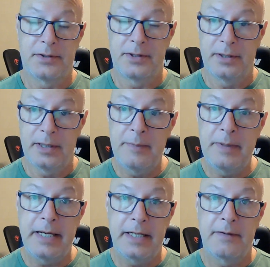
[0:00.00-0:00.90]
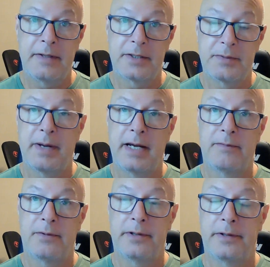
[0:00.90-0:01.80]
So you're eliminating everything that's
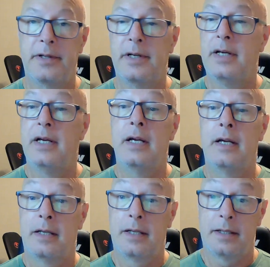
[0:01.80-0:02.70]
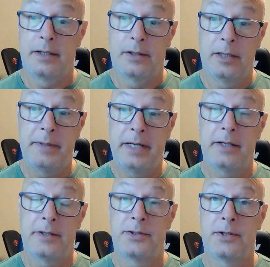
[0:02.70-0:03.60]
bad for you. You're
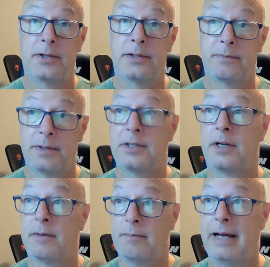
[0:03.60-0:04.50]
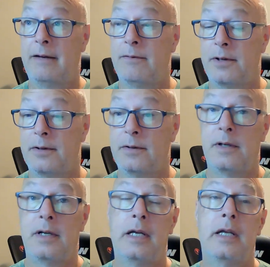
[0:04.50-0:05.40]
eliminating the sugars, which are bad for you.
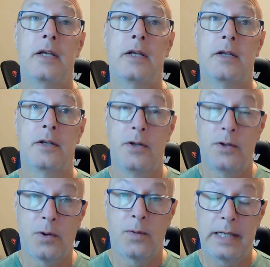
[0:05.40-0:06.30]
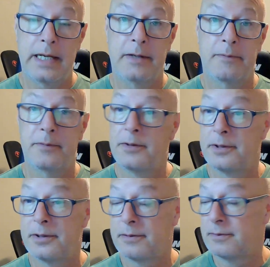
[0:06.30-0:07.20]
You don't need them.
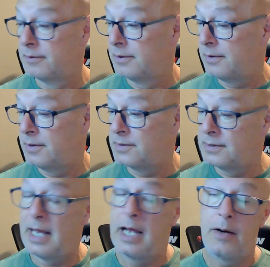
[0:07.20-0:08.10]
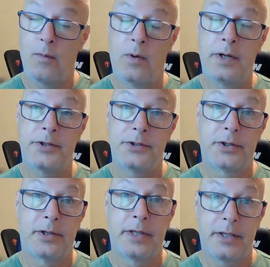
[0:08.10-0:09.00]
There is not one
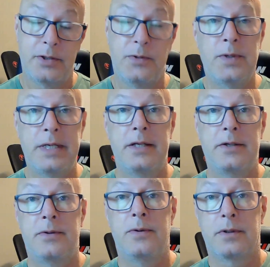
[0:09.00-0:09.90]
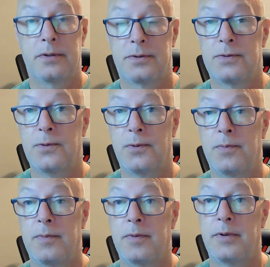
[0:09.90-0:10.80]
sugar that you need to
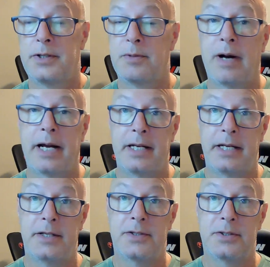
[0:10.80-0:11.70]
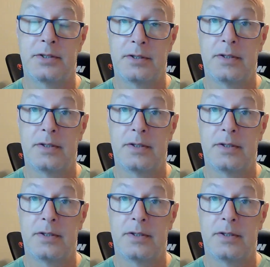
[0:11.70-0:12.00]
consume that your body needs.